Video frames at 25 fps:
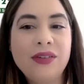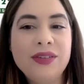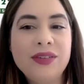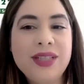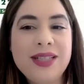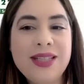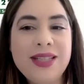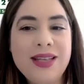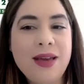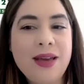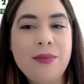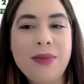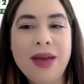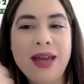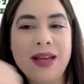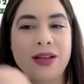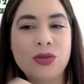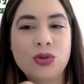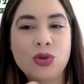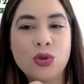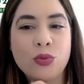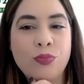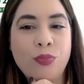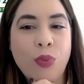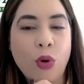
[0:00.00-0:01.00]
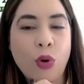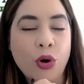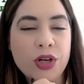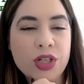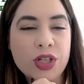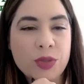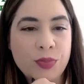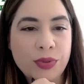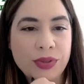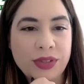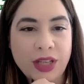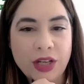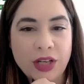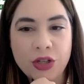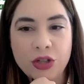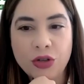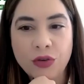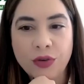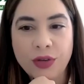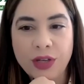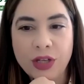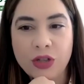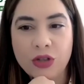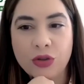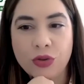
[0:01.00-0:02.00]
the TMX supports potential
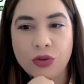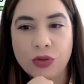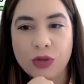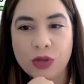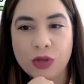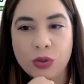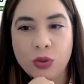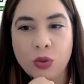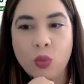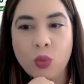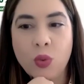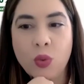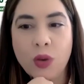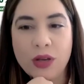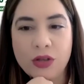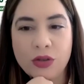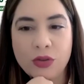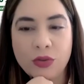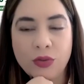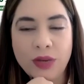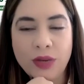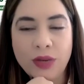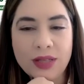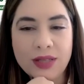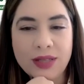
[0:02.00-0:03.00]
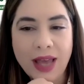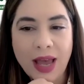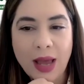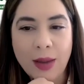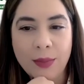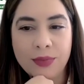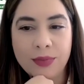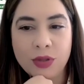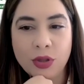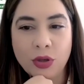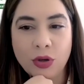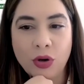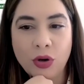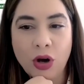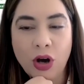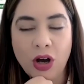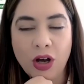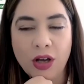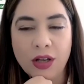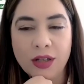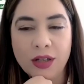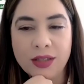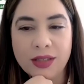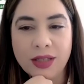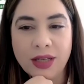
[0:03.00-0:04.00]
issuers who want to raise capital
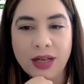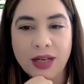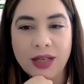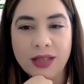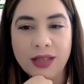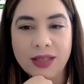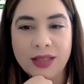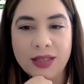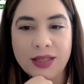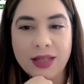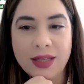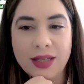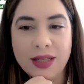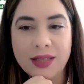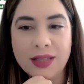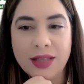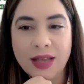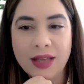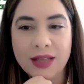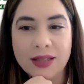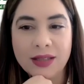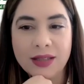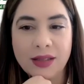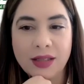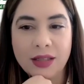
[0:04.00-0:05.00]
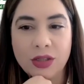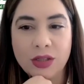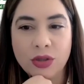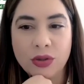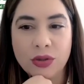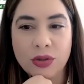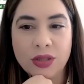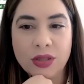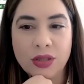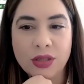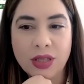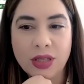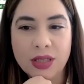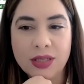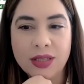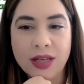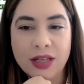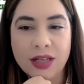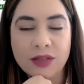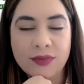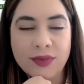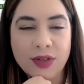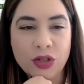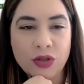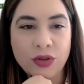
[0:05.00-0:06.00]
on the TSX and the
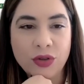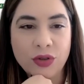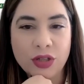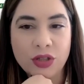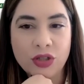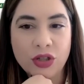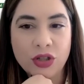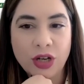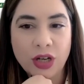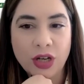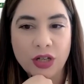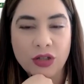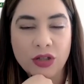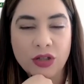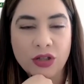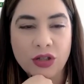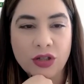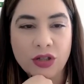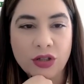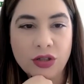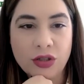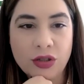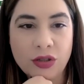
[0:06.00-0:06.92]
TSX Venture Exchange?